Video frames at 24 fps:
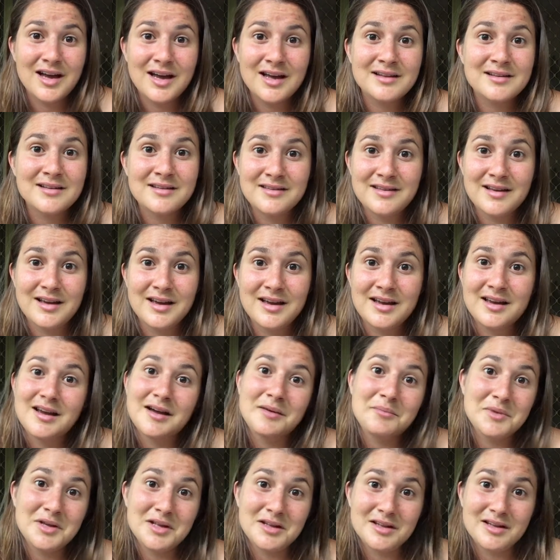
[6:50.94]
and say,
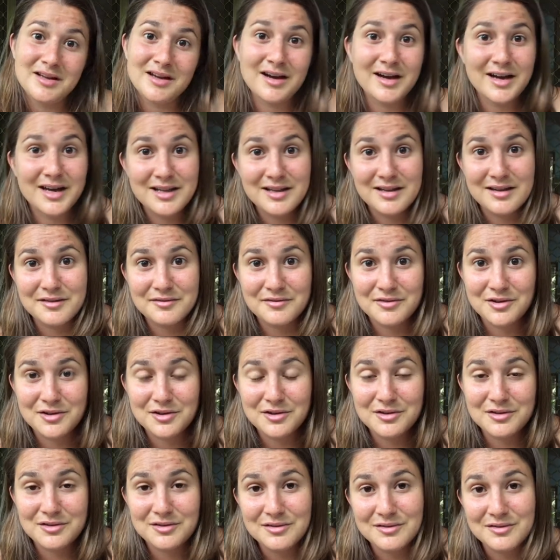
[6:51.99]
Amelia, I love
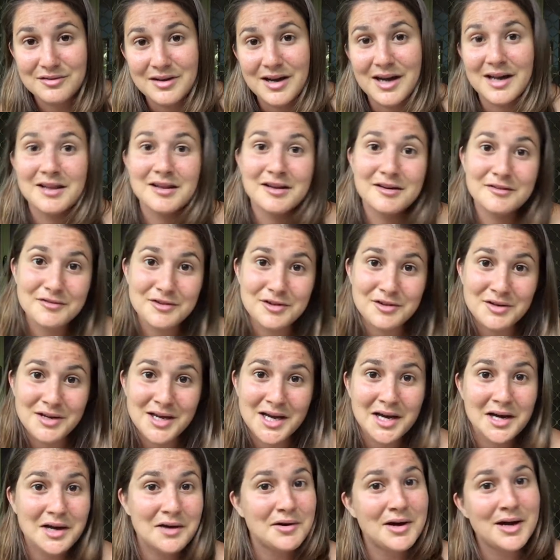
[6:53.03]
you. I love you
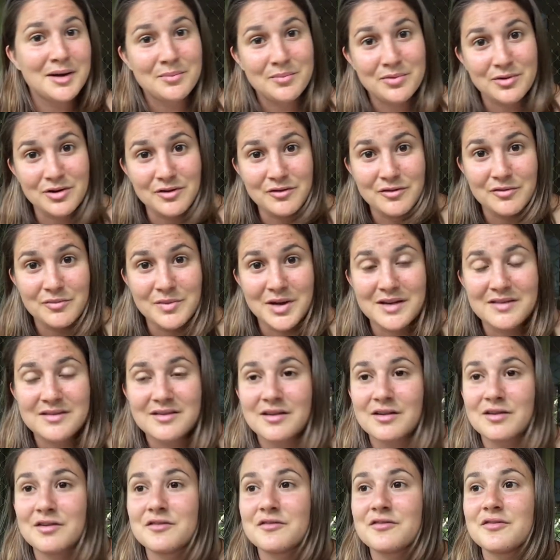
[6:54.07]
now. I approve of
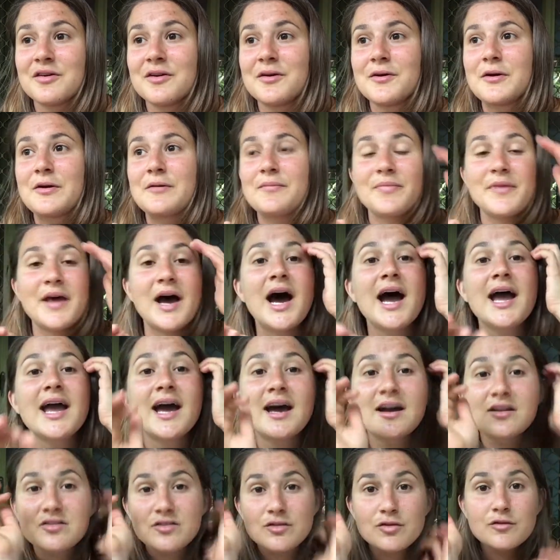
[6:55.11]
myself. I
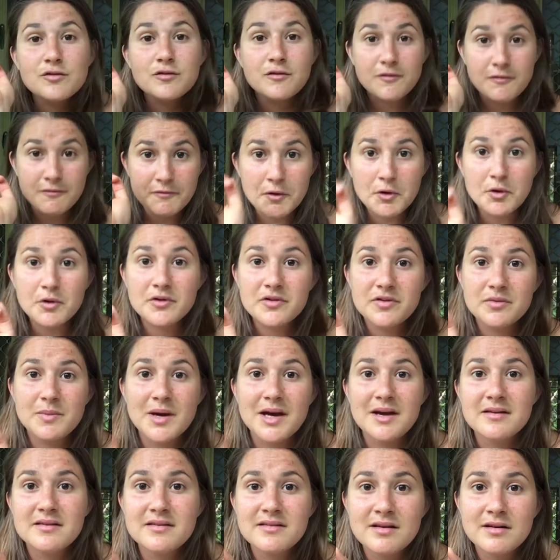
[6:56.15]
had to force
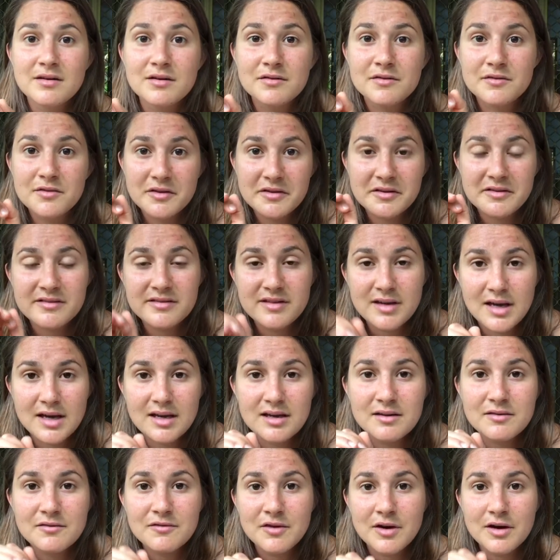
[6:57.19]
myself to
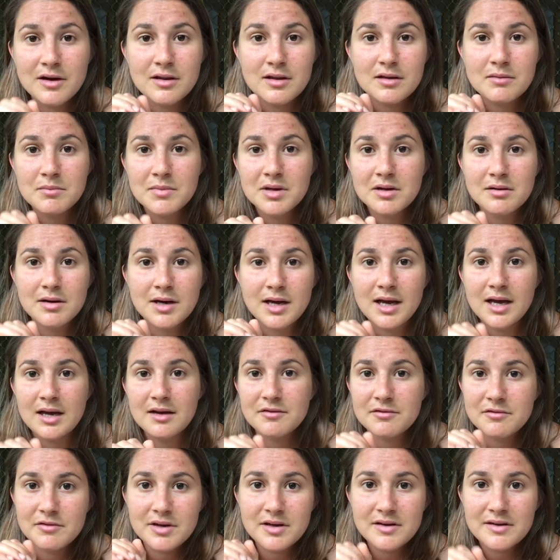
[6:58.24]
stand in front of the mirror
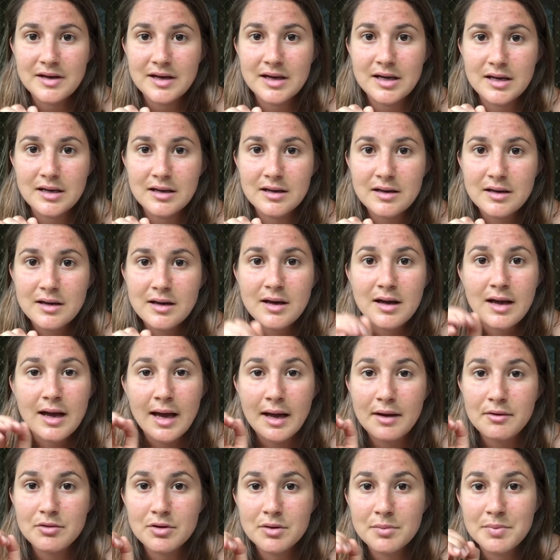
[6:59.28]
every day
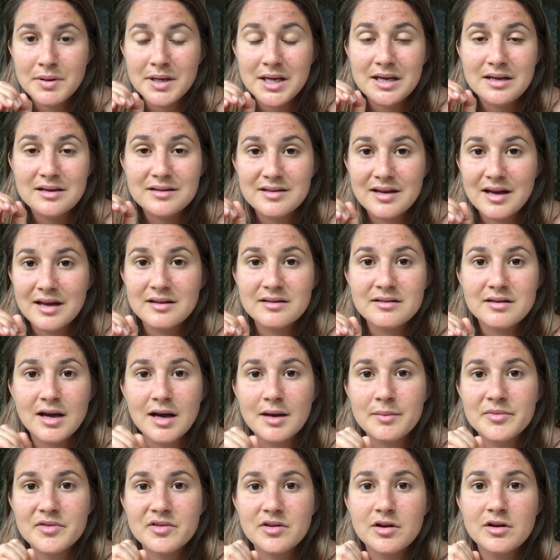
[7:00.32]
and repeat 10
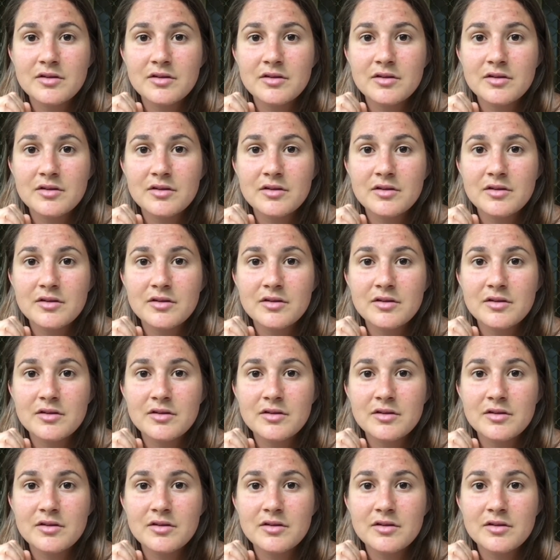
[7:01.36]
times